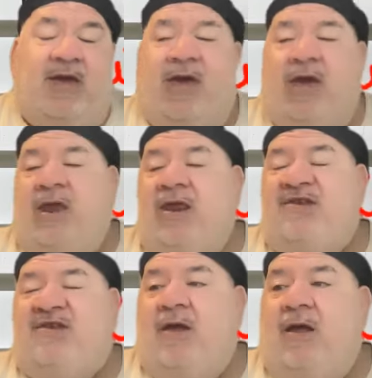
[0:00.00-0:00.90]
And
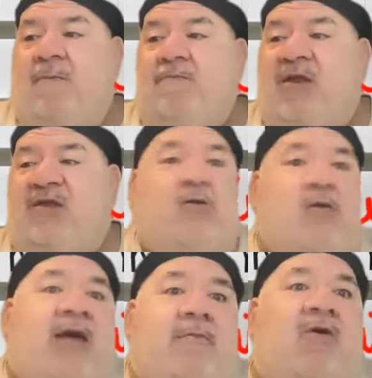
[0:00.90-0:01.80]
it's a
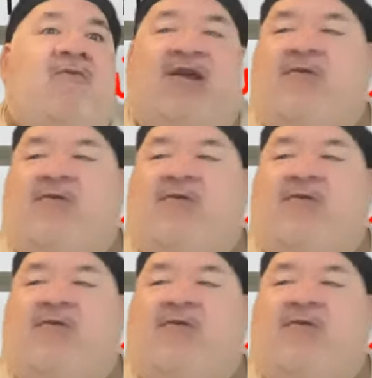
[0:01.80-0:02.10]
great movie.